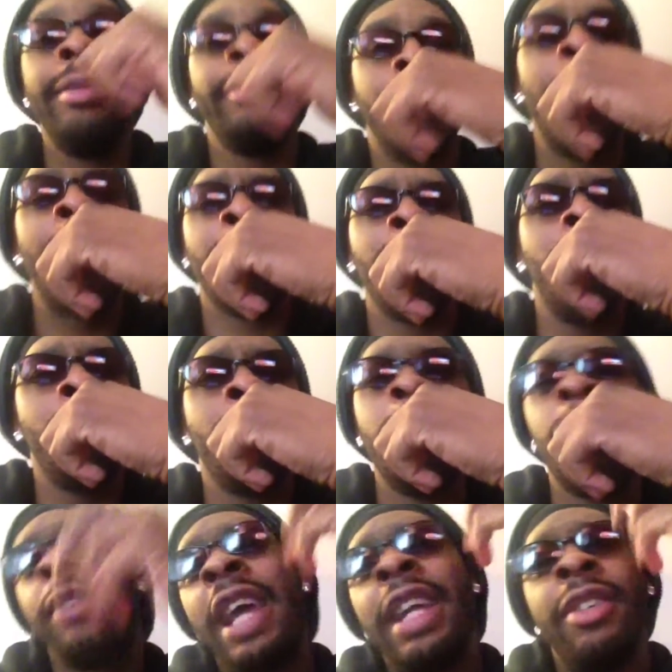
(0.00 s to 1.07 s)
Yeah. The
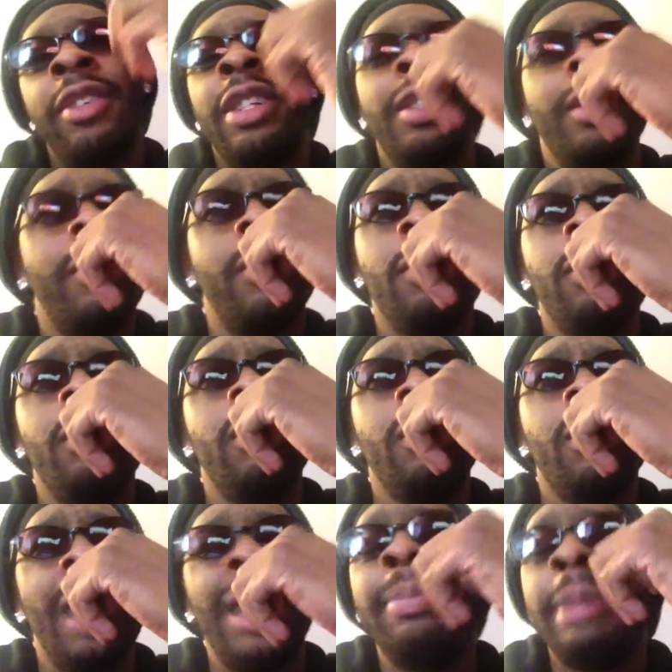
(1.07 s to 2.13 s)
fact is
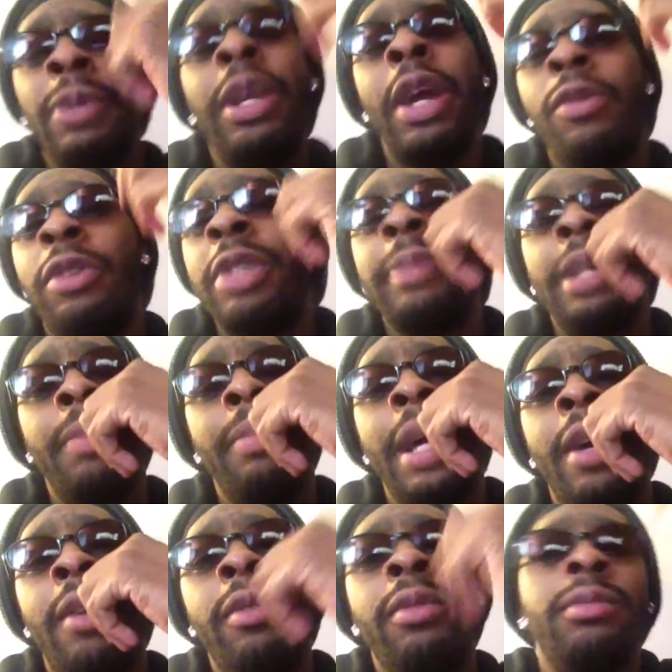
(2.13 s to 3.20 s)
I speak what I want to speak
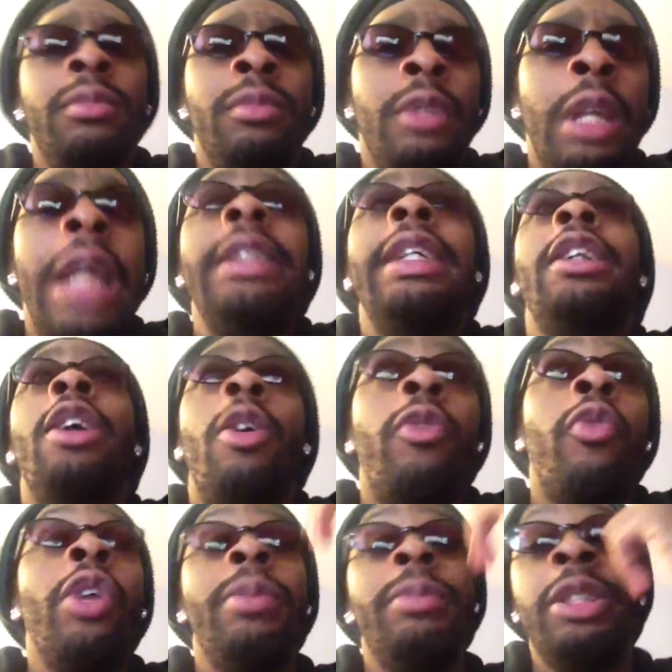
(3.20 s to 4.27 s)
about, as they call
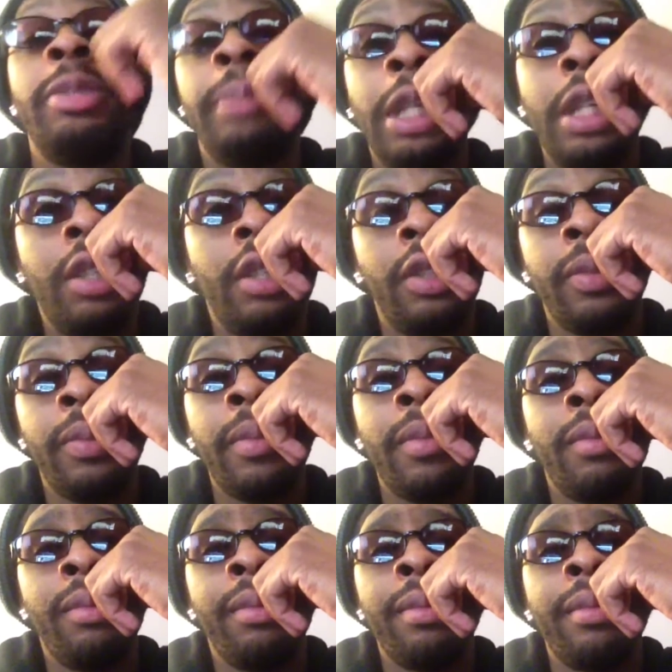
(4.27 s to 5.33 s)
freedom of speech.
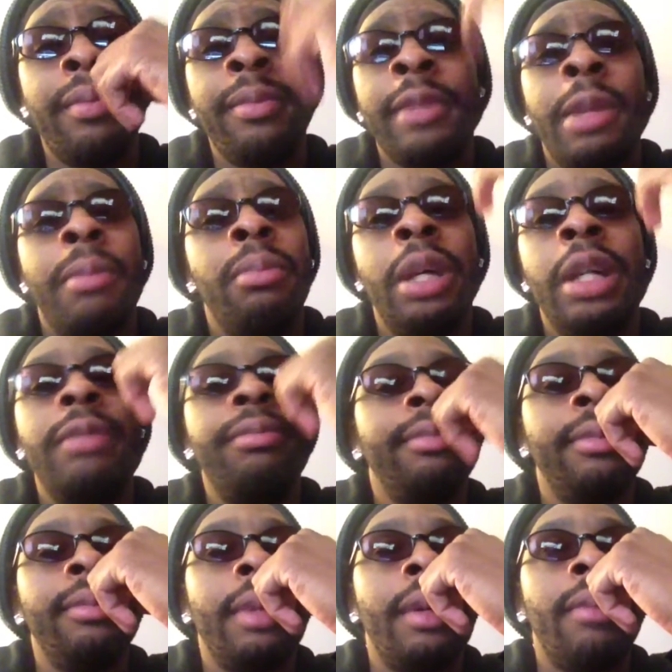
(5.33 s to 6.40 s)
But
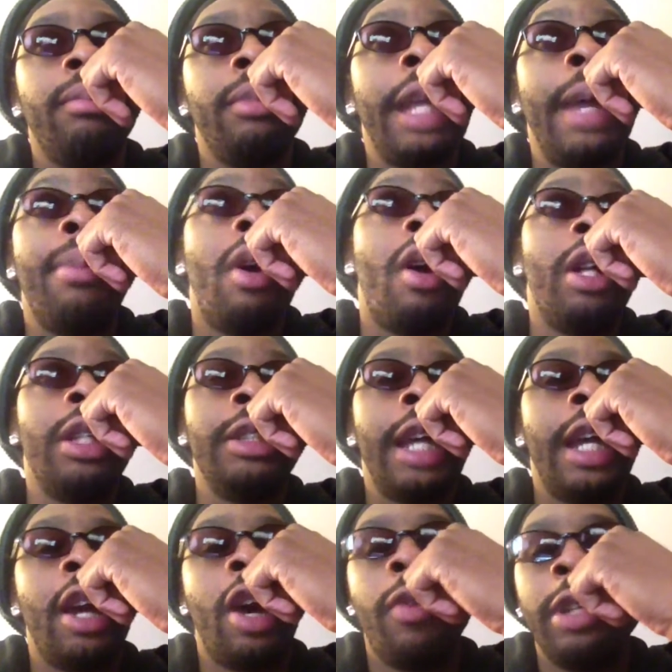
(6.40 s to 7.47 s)
that part is not
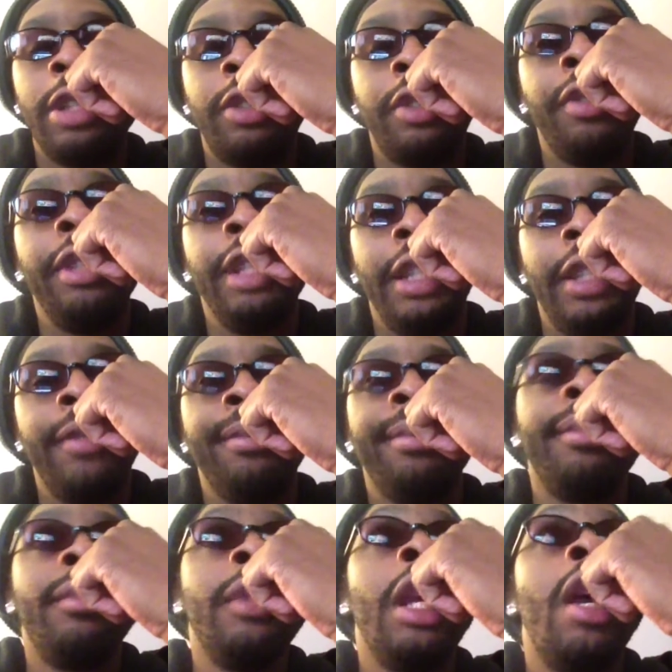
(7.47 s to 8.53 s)
always true either
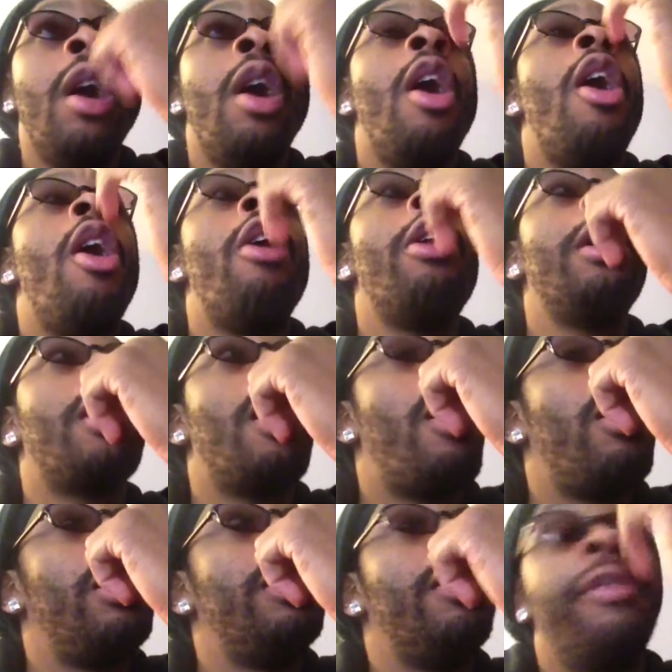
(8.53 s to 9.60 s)
or they
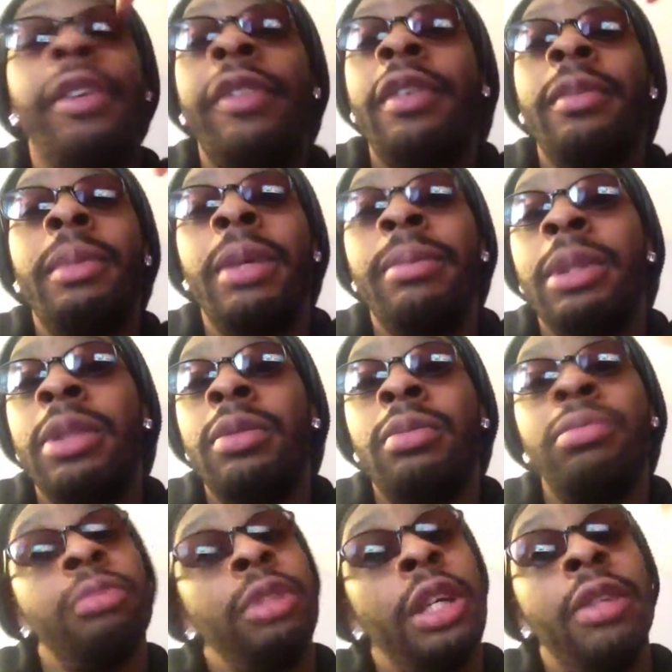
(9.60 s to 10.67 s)
call it the Fifth Amendment.
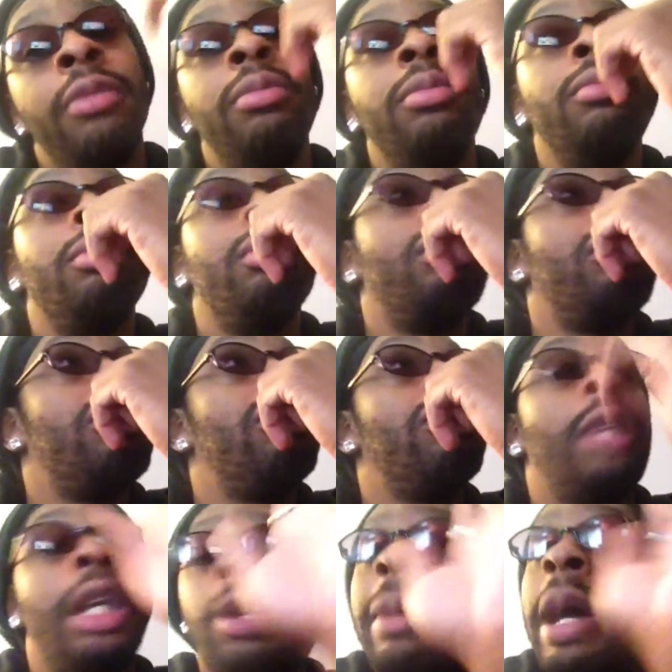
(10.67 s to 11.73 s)
You know,
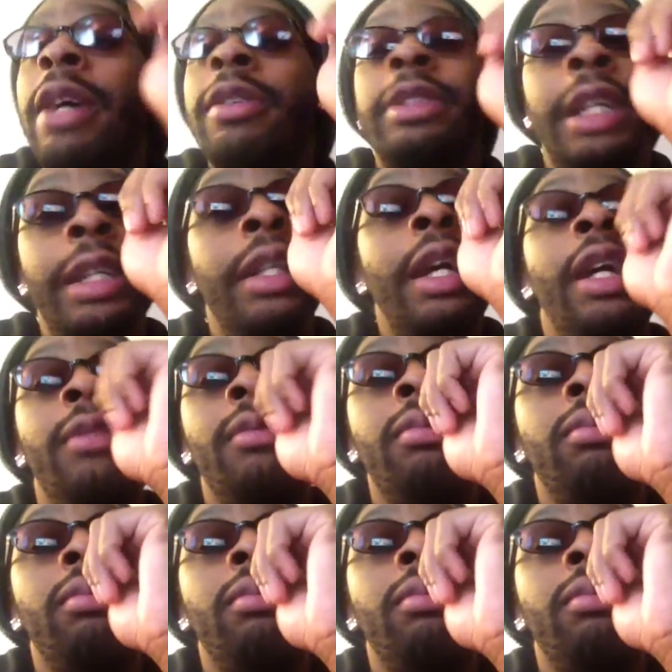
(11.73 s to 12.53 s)
ain't nobody gonna say nothing.